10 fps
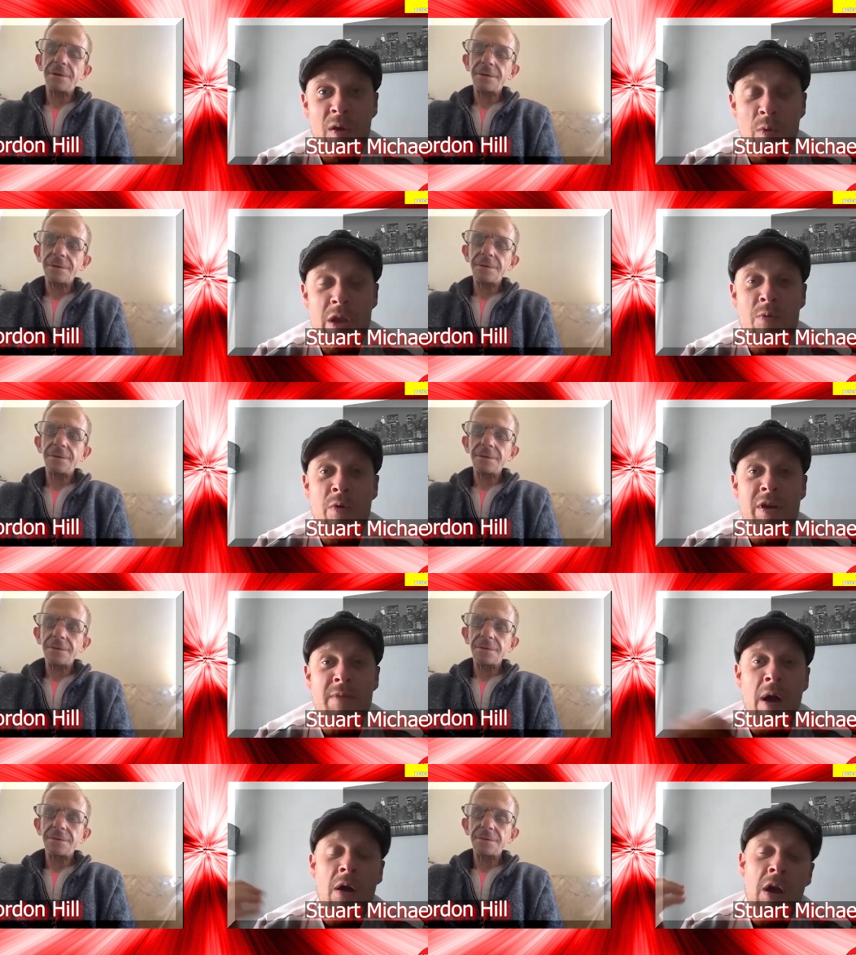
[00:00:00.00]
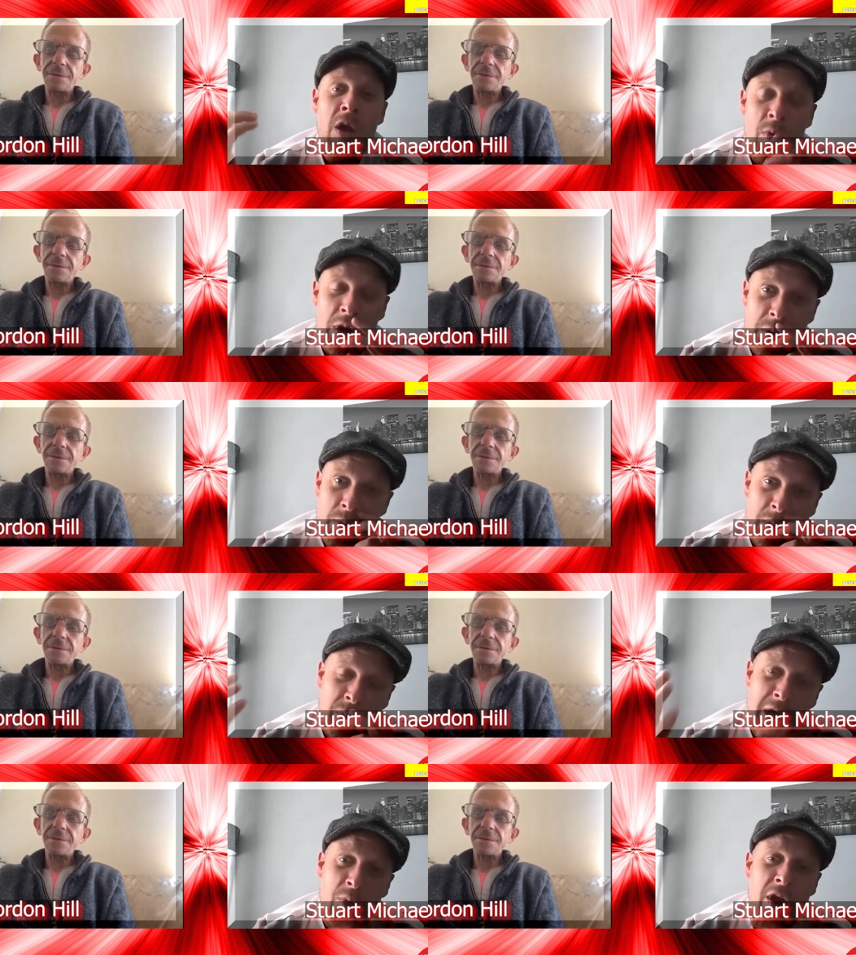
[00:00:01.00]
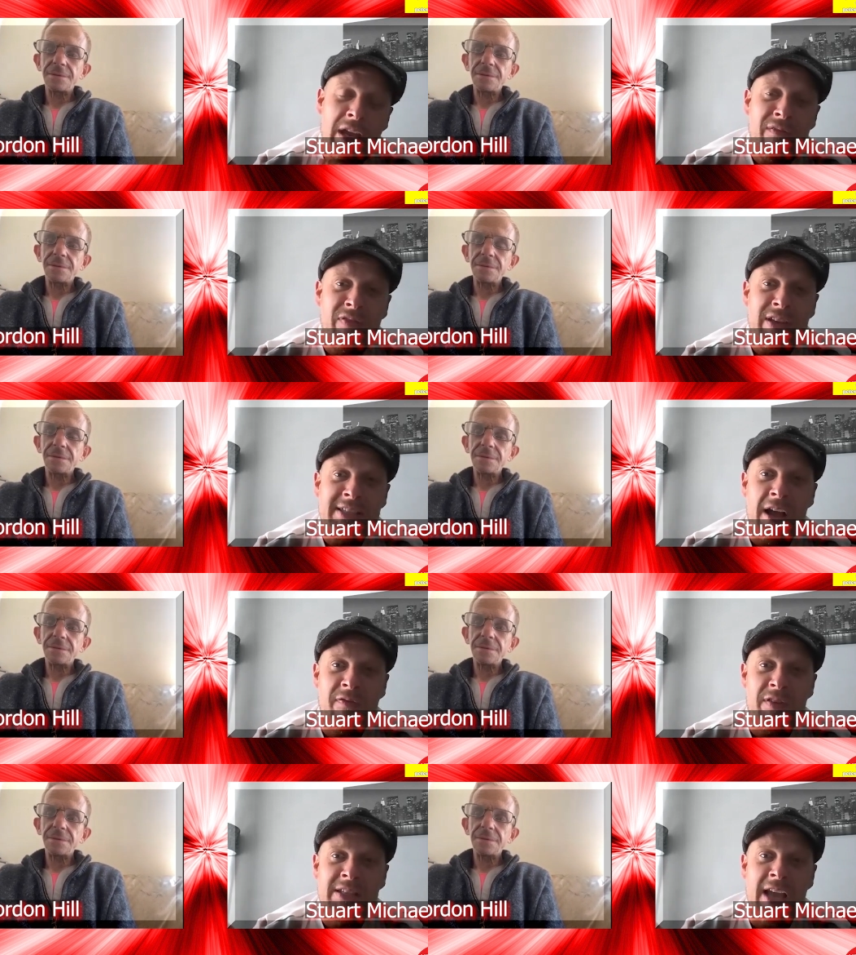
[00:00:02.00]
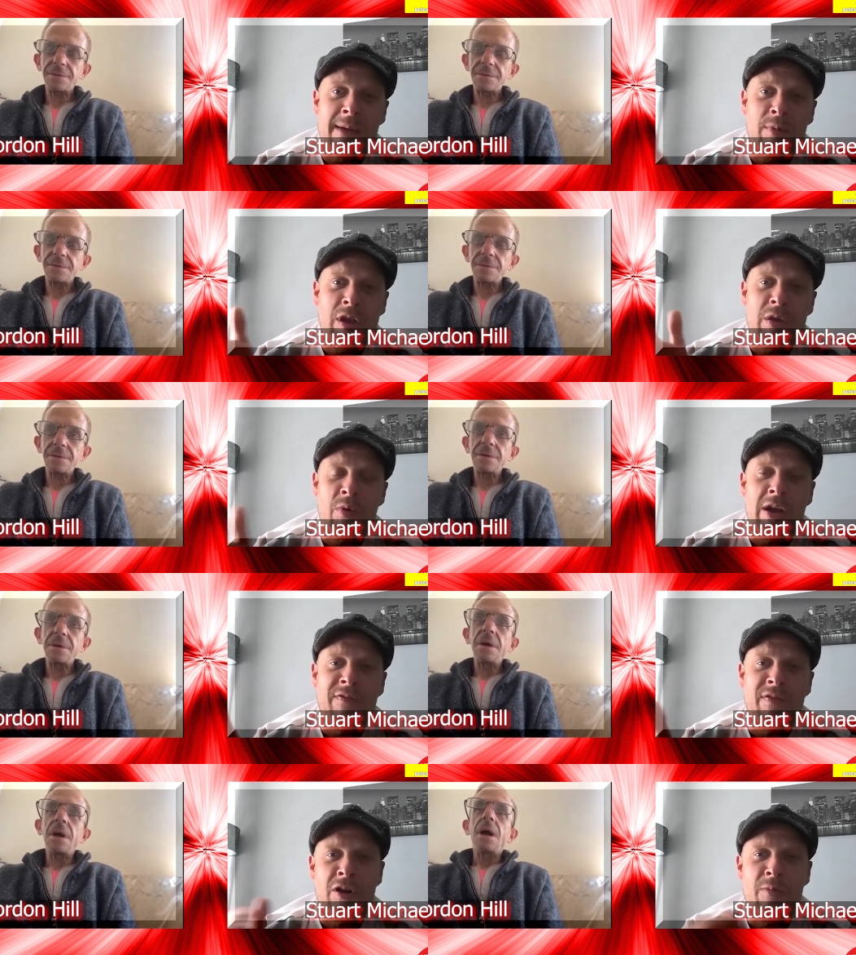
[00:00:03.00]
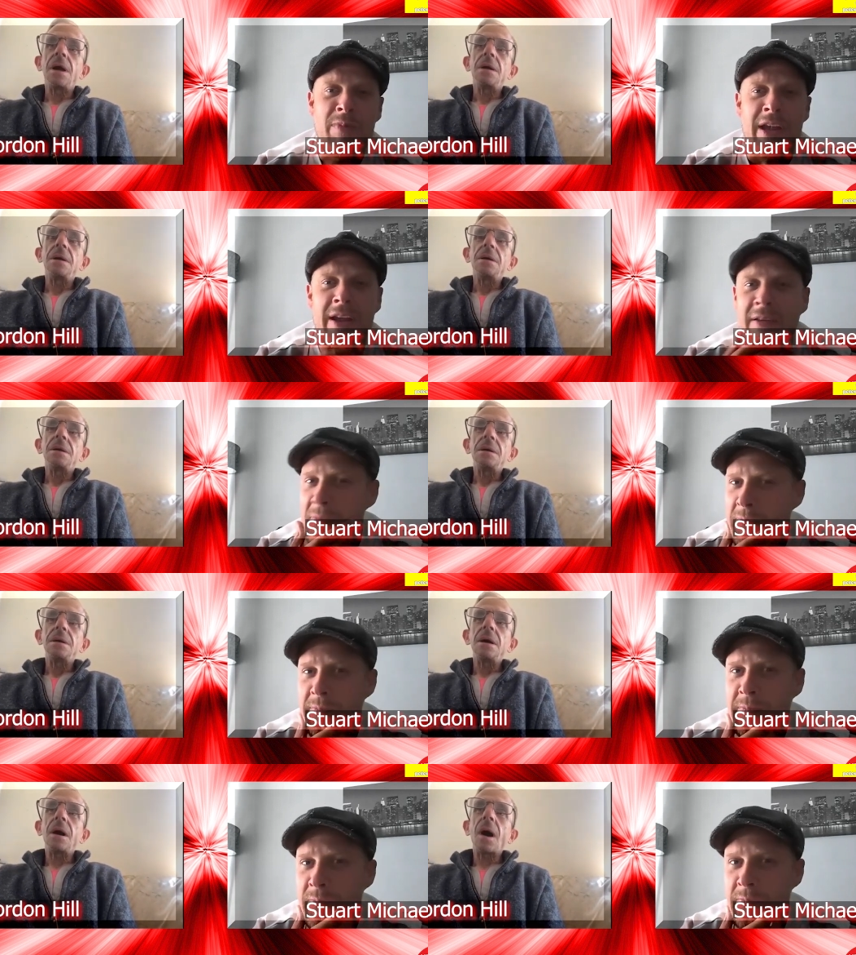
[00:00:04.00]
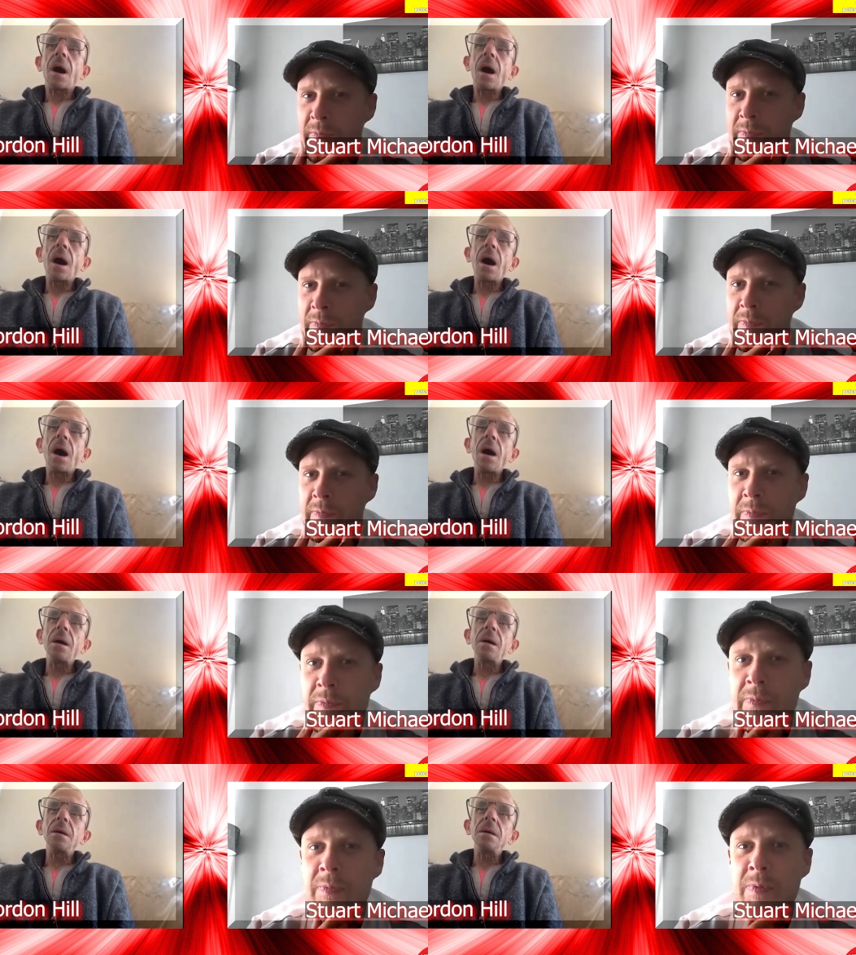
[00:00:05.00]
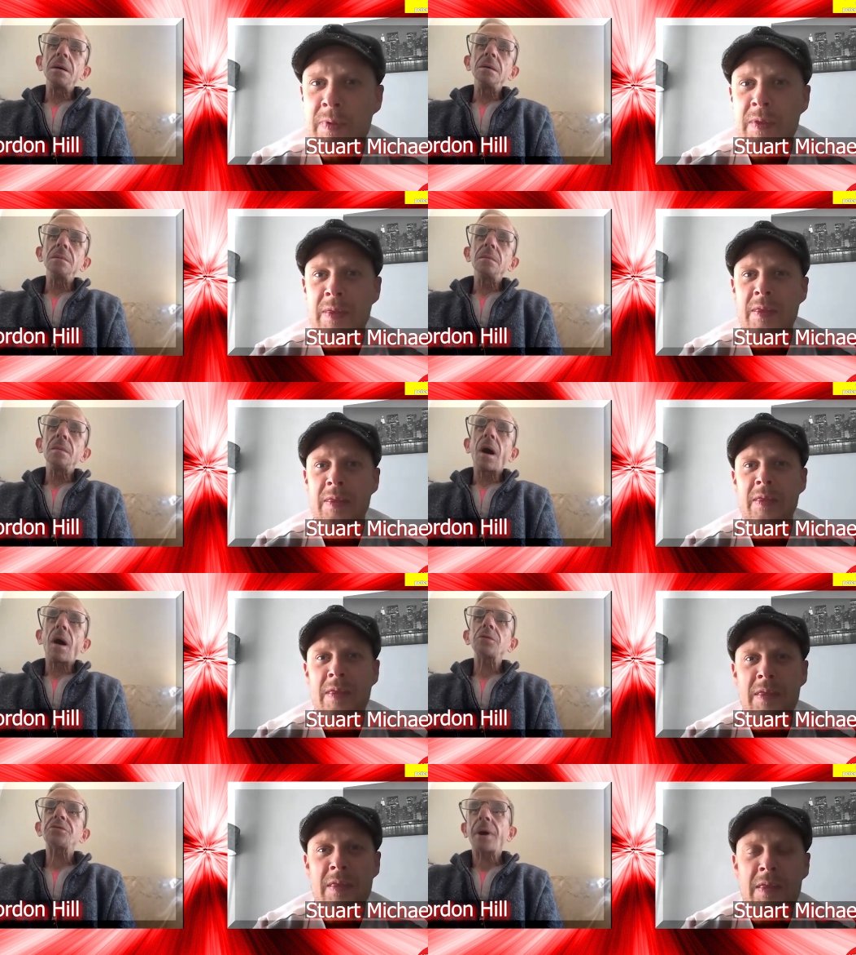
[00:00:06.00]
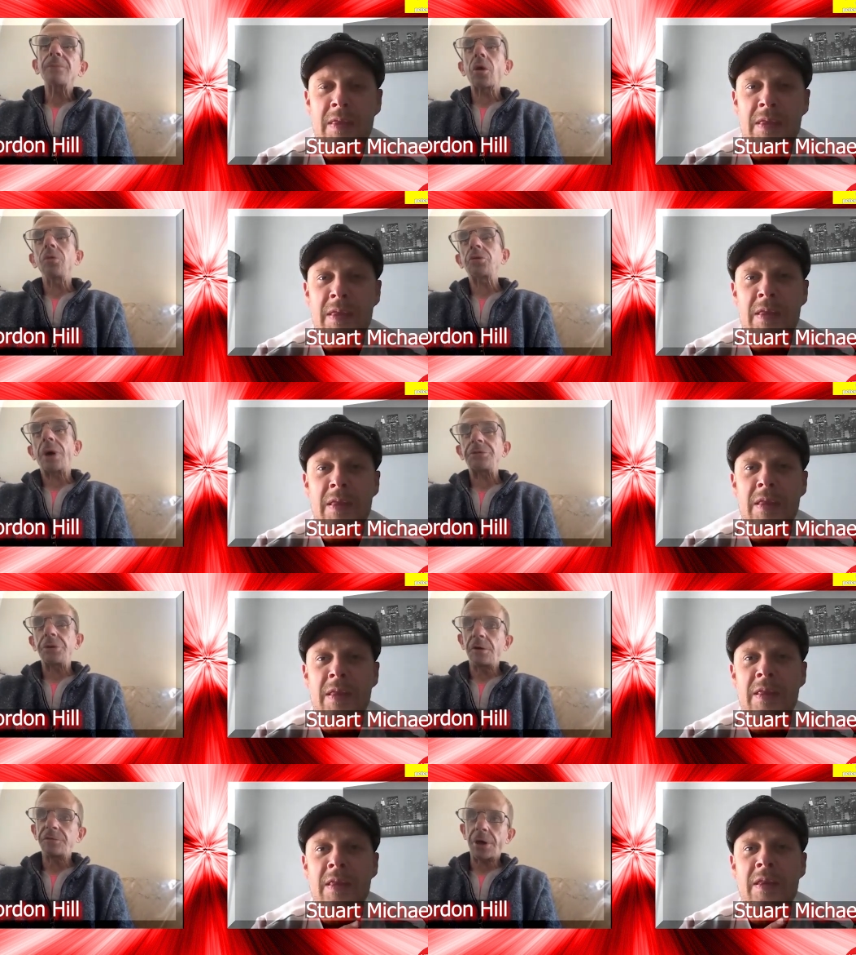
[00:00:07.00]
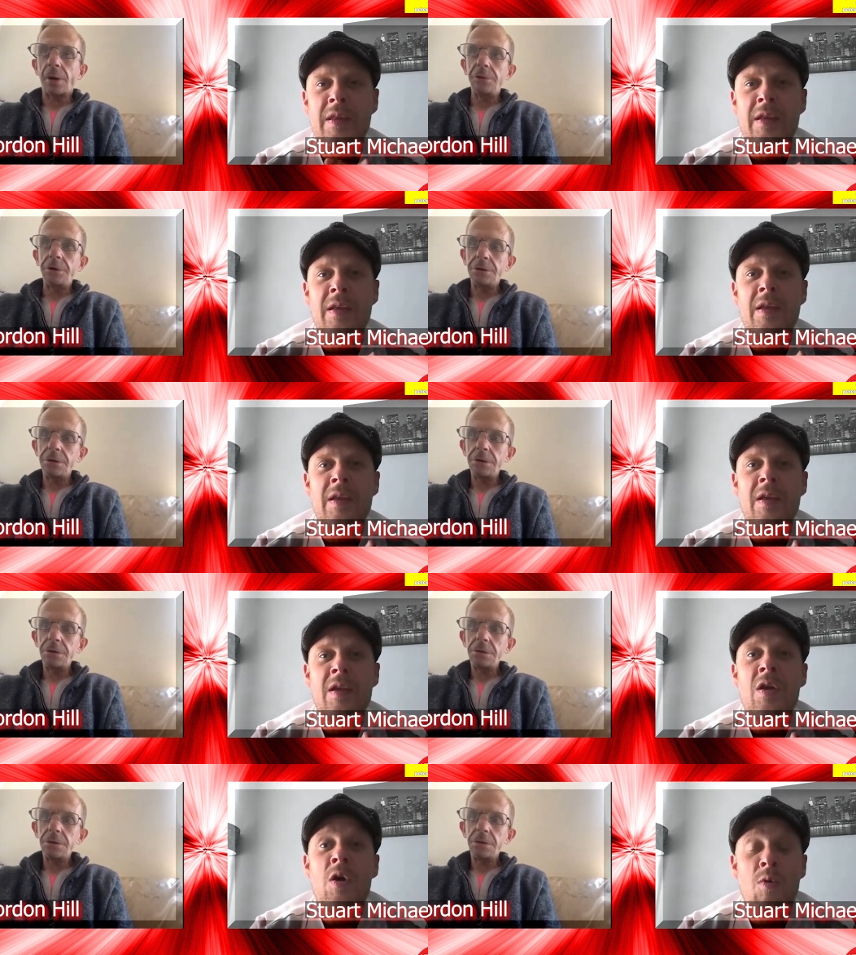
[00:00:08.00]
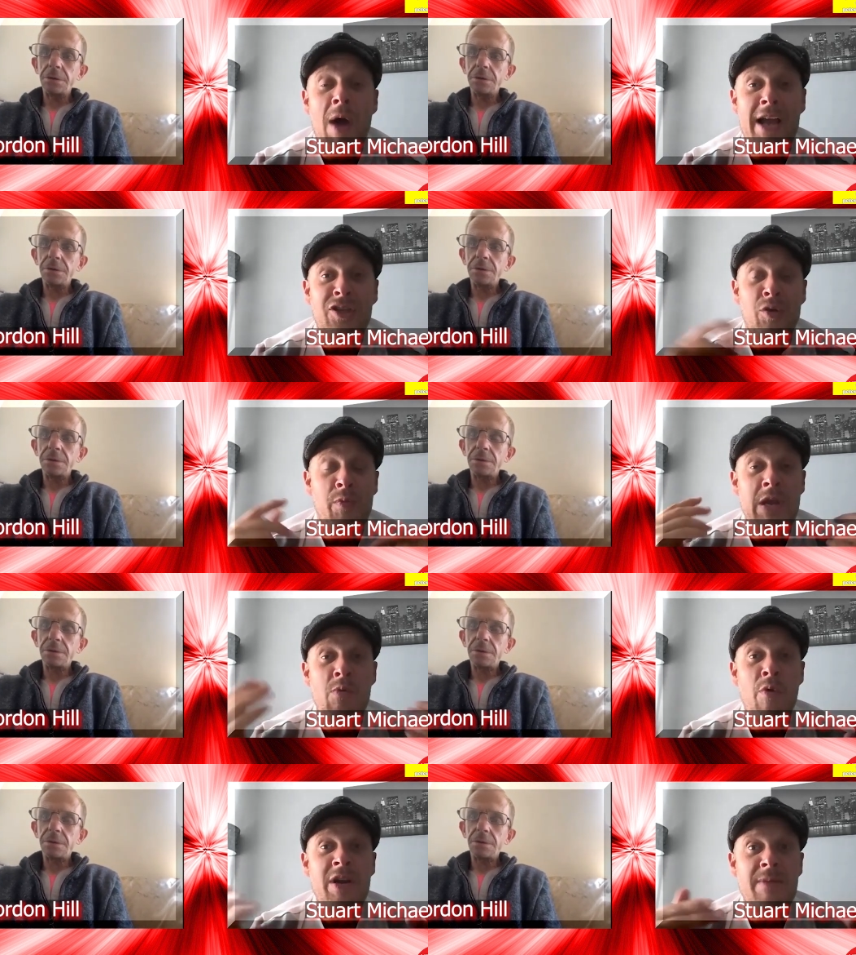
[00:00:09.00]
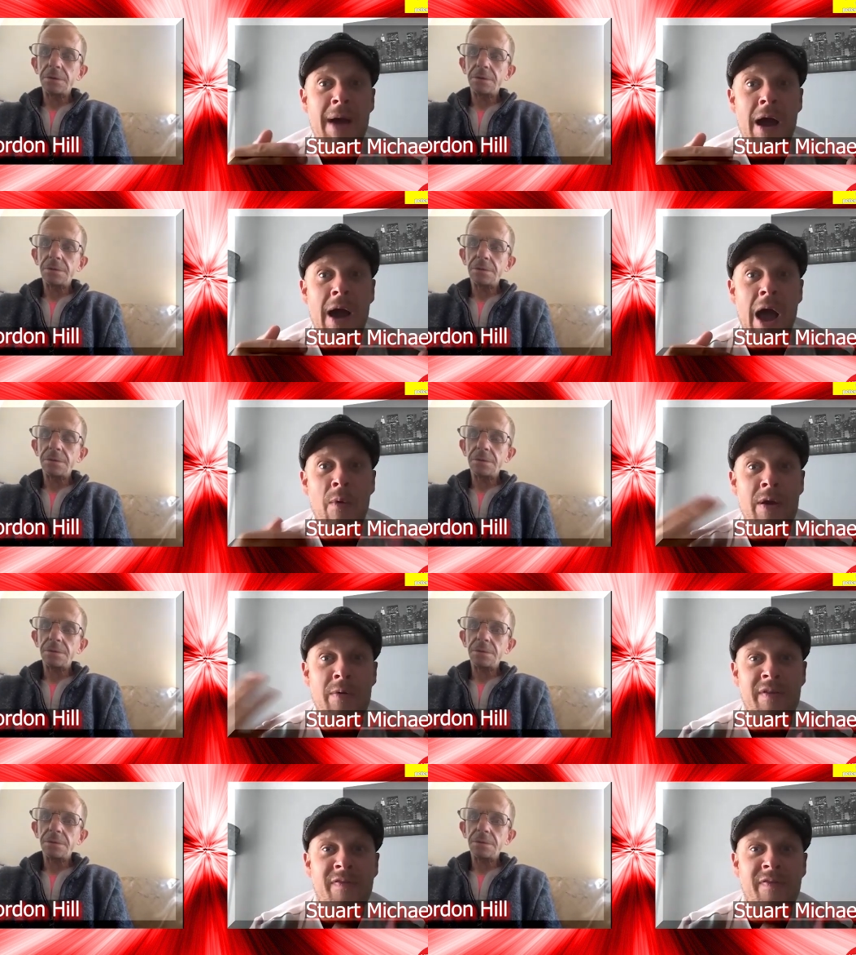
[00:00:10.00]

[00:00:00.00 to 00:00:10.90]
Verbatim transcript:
Speaker 1: Were you worried about? Were, were you working for yourself at the time, or were you working for a company?
Speaker 2: Uh, I was subcontracting at a company.
Speaker 1: Right. So were you worried about how it would